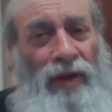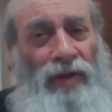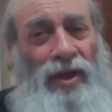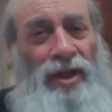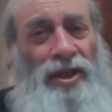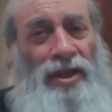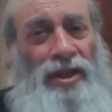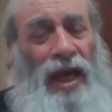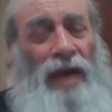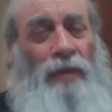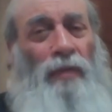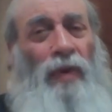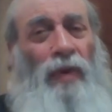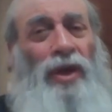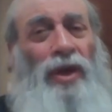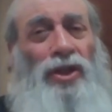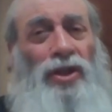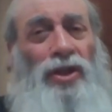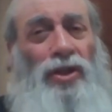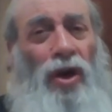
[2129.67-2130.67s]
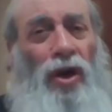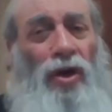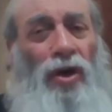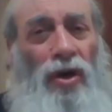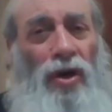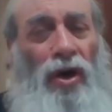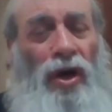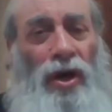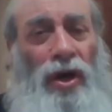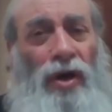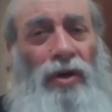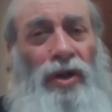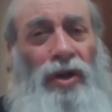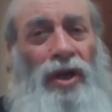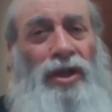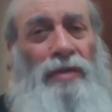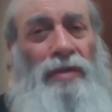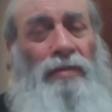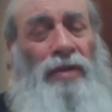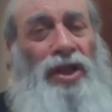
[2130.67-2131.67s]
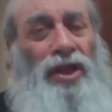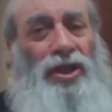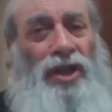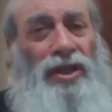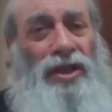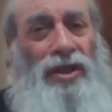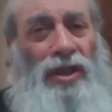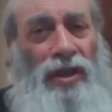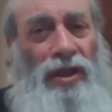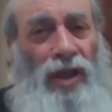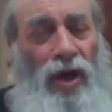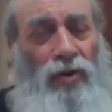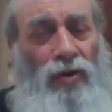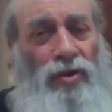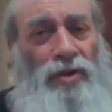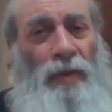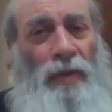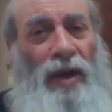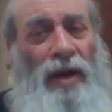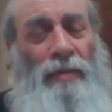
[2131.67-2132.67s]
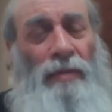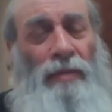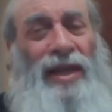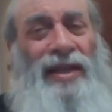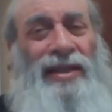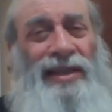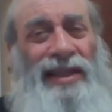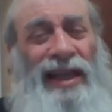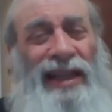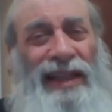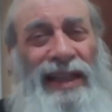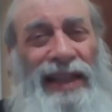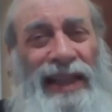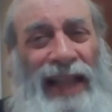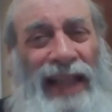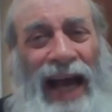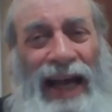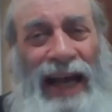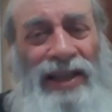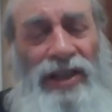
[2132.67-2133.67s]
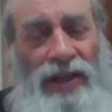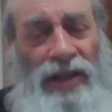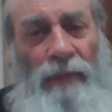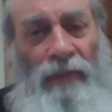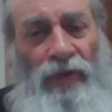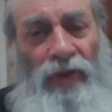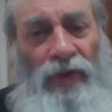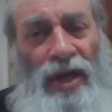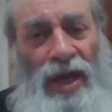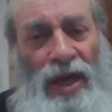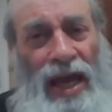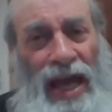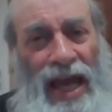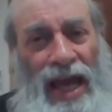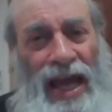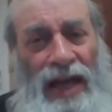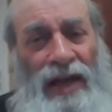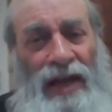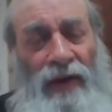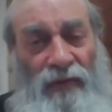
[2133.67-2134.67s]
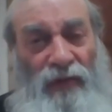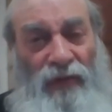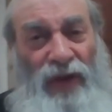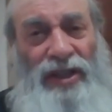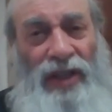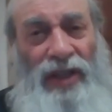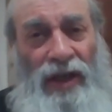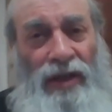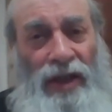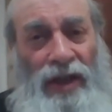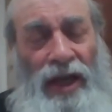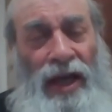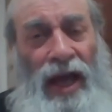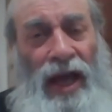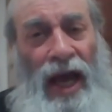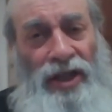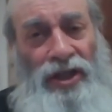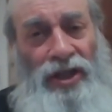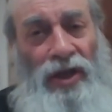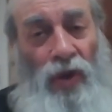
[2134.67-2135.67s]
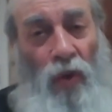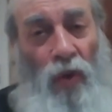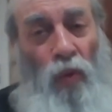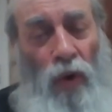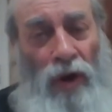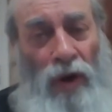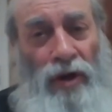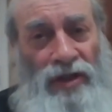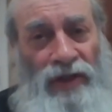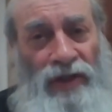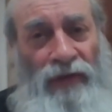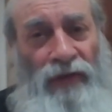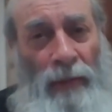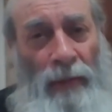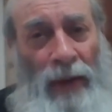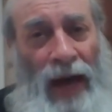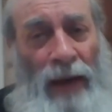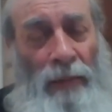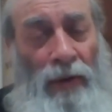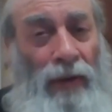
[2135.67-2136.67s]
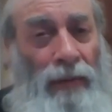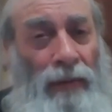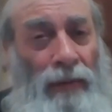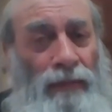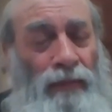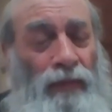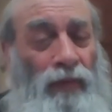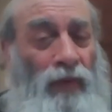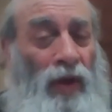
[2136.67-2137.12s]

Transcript: The same way, sochoyer doesn't mean just close, but it means to lock something in physically, as in the waters of the Mabul.